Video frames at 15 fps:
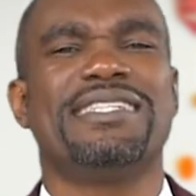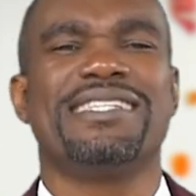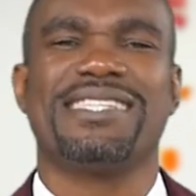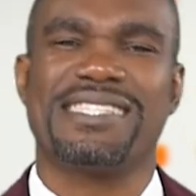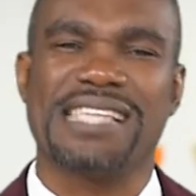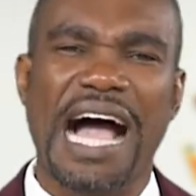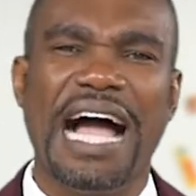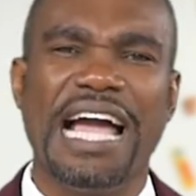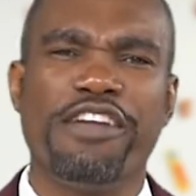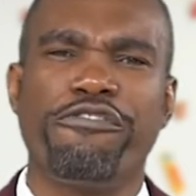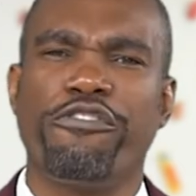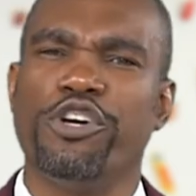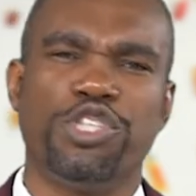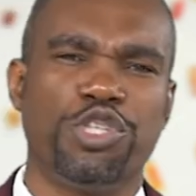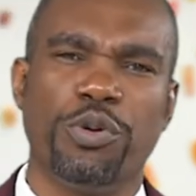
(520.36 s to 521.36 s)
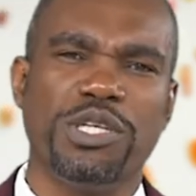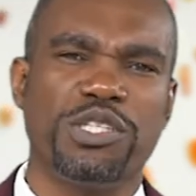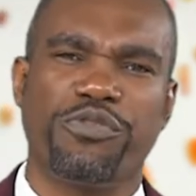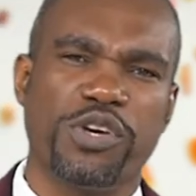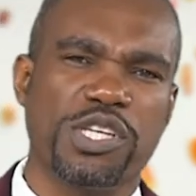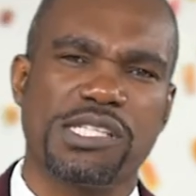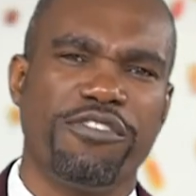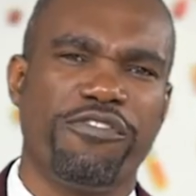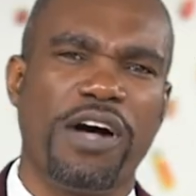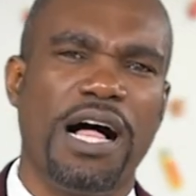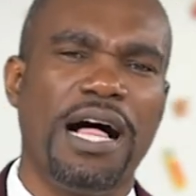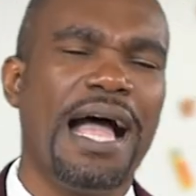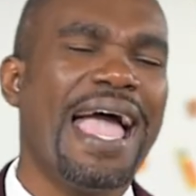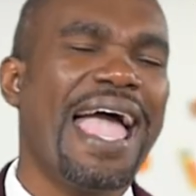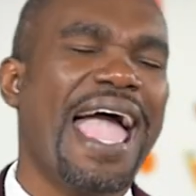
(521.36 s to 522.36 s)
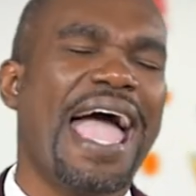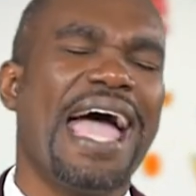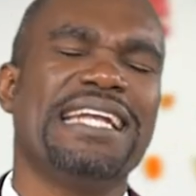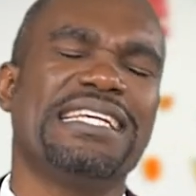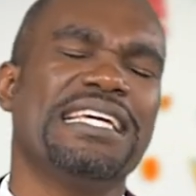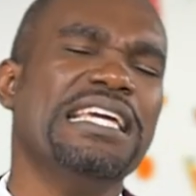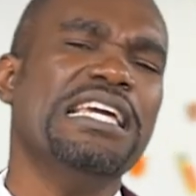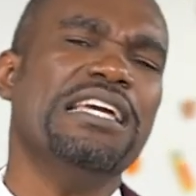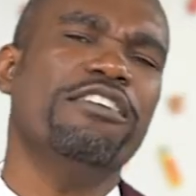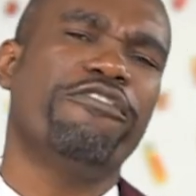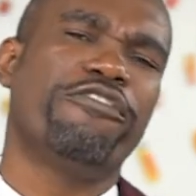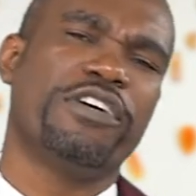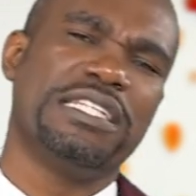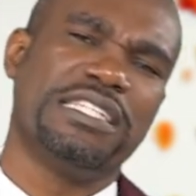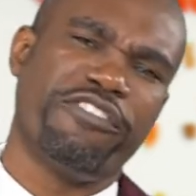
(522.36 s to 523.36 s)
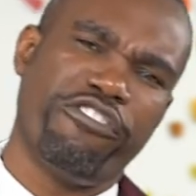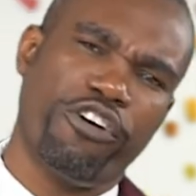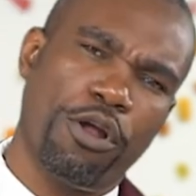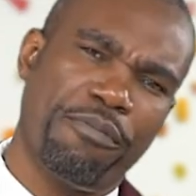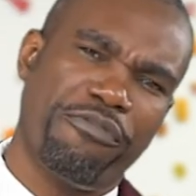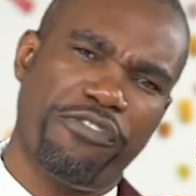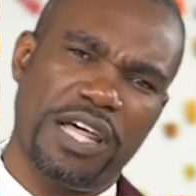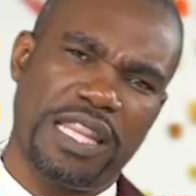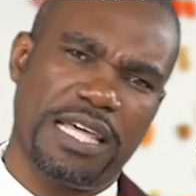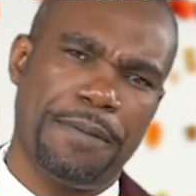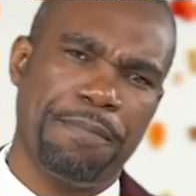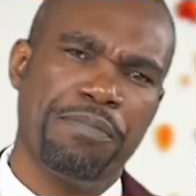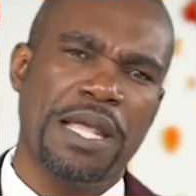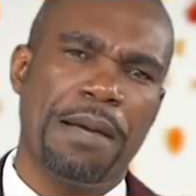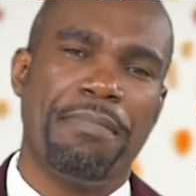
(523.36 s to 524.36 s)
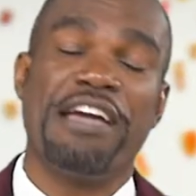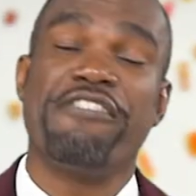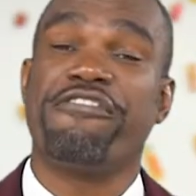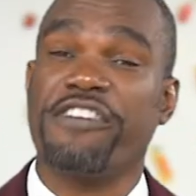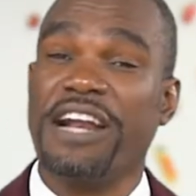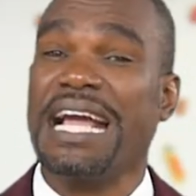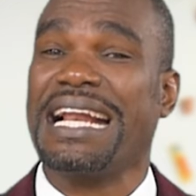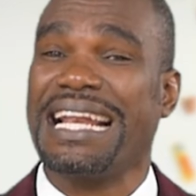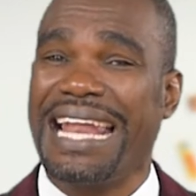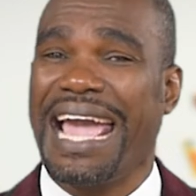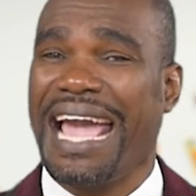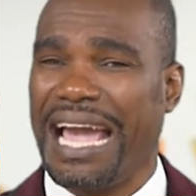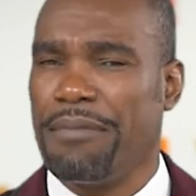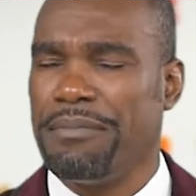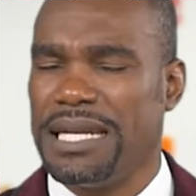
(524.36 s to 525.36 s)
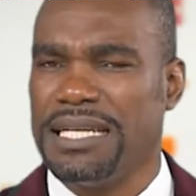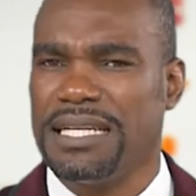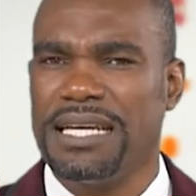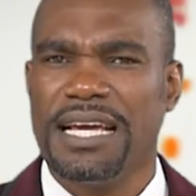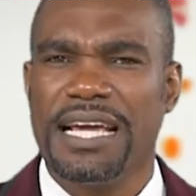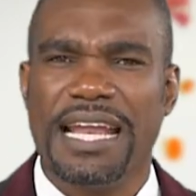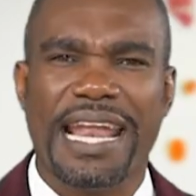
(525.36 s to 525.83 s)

designed for a Jewish festival, and even developed further by Frank Lehman.